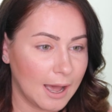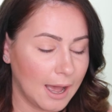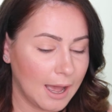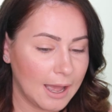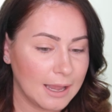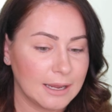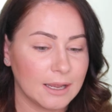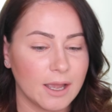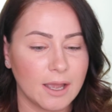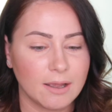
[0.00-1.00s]

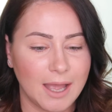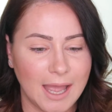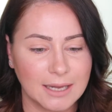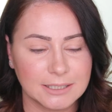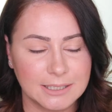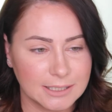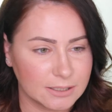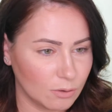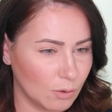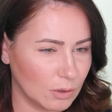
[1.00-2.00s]
I had
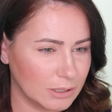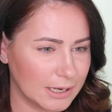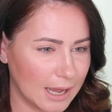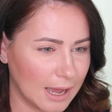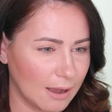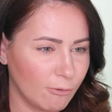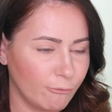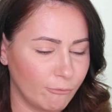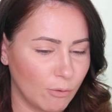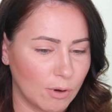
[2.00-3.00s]
this on now
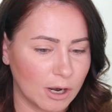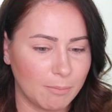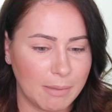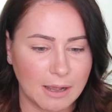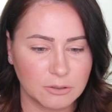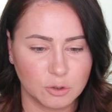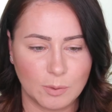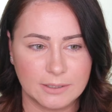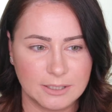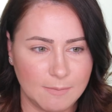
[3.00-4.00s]
for about
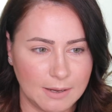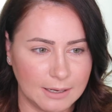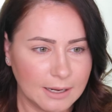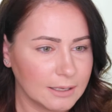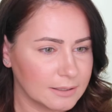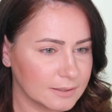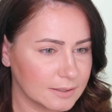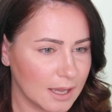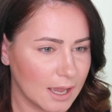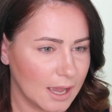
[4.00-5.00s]
20
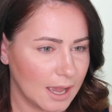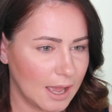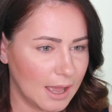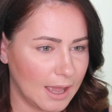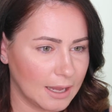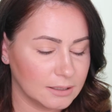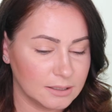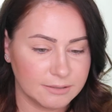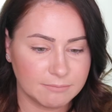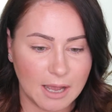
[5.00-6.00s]
minutes
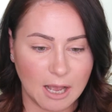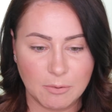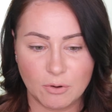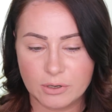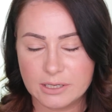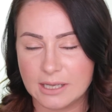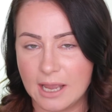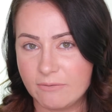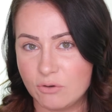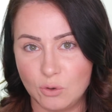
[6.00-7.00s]
and I'll be honest, I
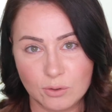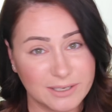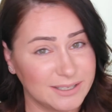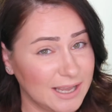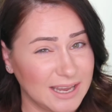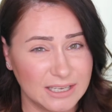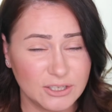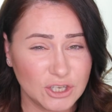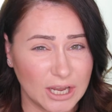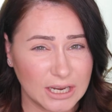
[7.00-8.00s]
haven't noticed any
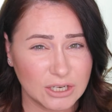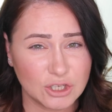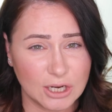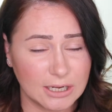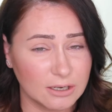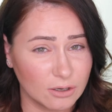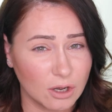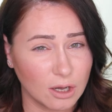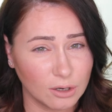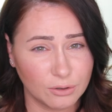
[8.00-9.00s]
change in the
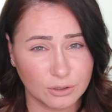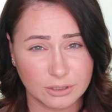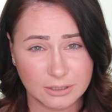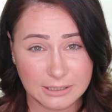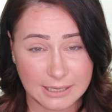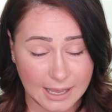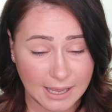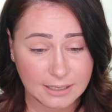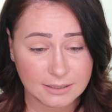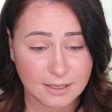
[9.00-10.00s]
color
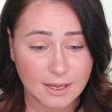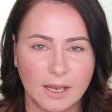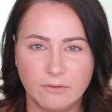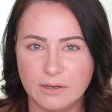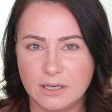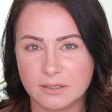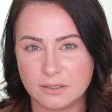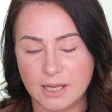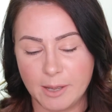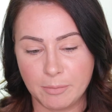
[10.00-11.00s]
yet. If it
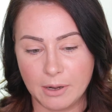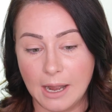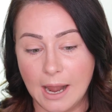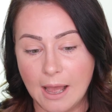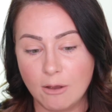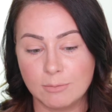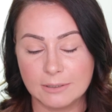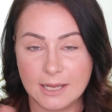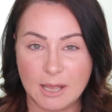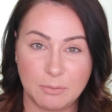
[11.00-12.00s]
doesn't happen now
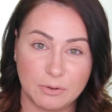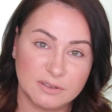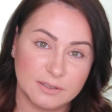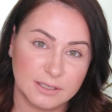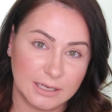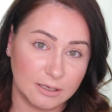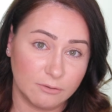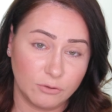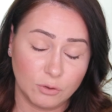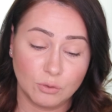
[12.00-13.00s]
but happens in the
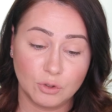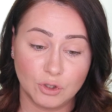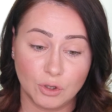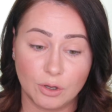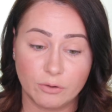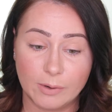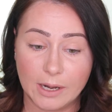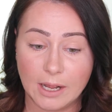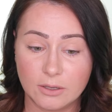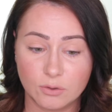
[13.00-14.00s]
future when
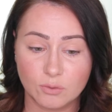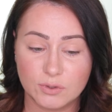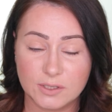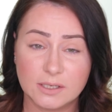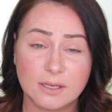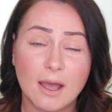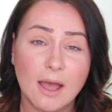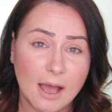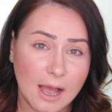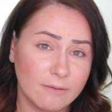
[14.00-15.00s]
use it,
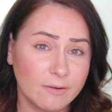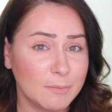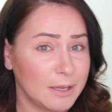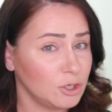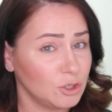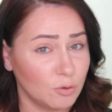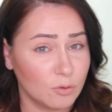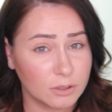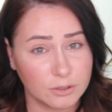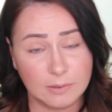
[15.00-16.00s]
I will make
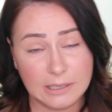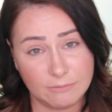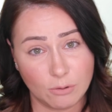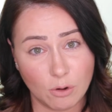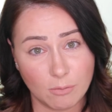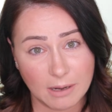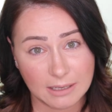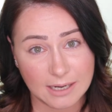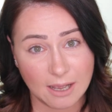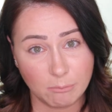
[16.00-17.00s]
sure to leave a
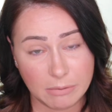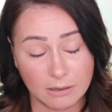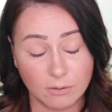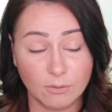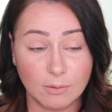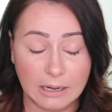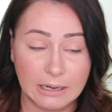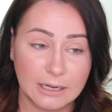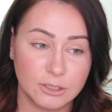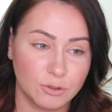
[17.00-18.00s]
comment down below and
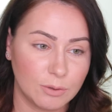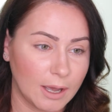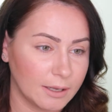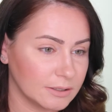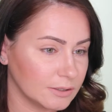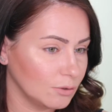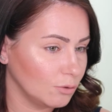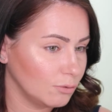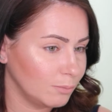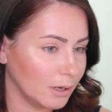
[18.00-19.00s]
let you guys
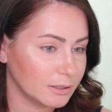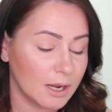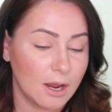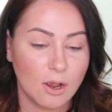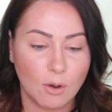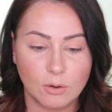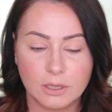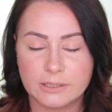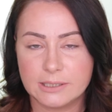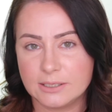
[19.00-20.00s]
know. But
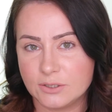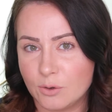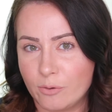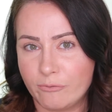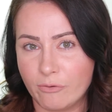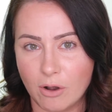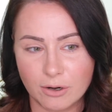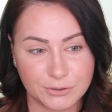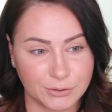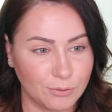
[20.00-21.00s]
honestly, so far
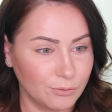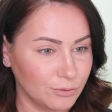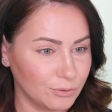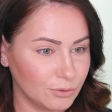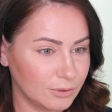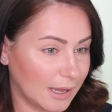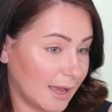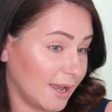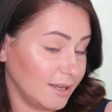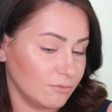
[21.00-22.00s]
so good.
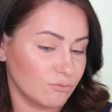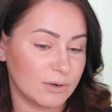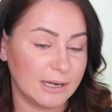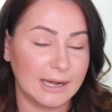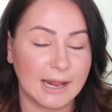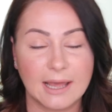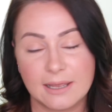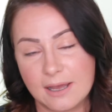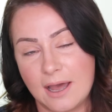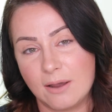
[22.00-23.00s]
I really
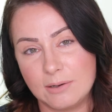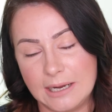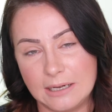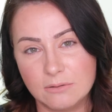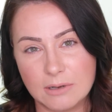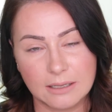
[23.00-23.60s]
like how they look.